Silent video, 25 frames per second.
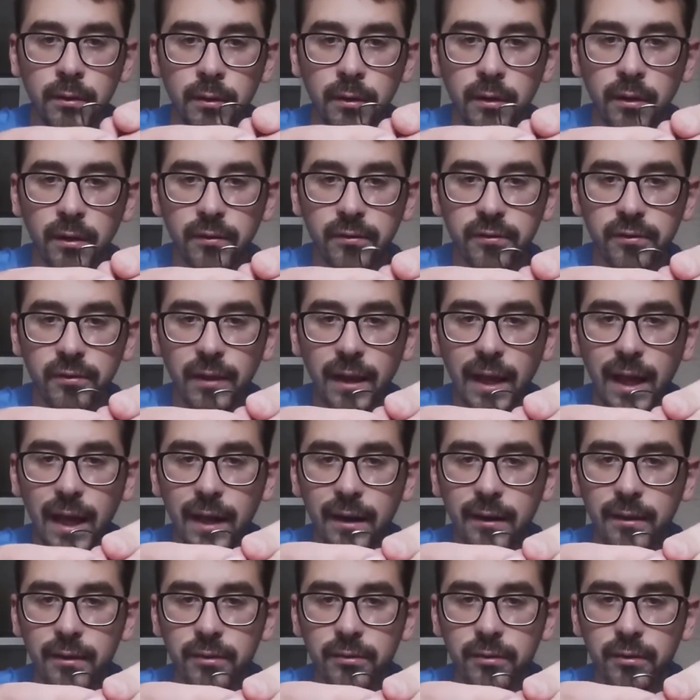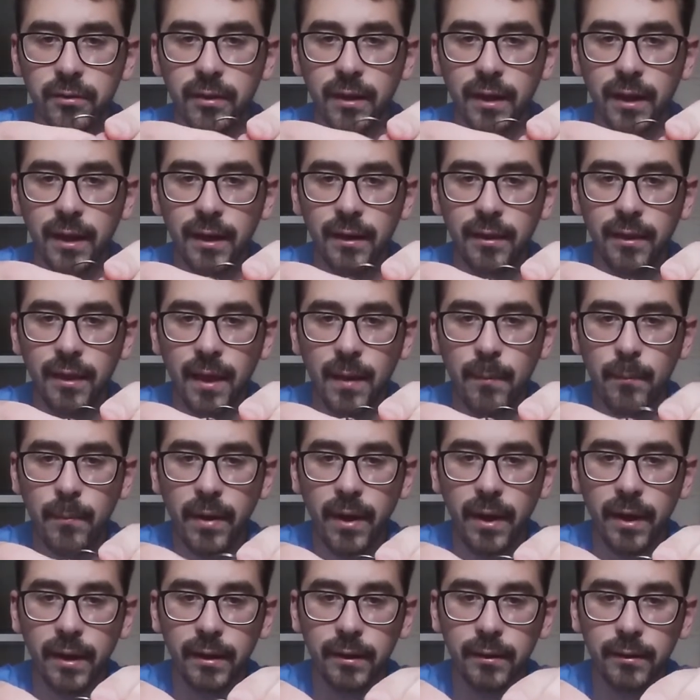you're gonna slide it through the head of that
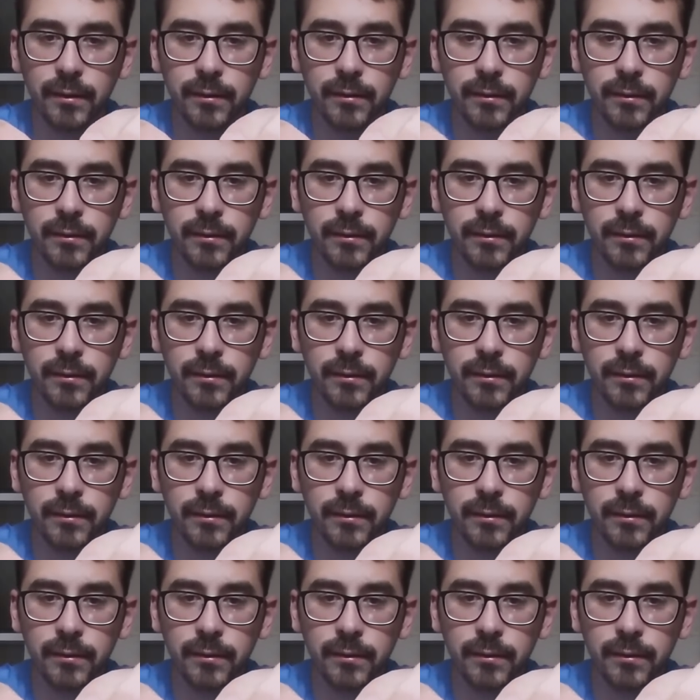bait,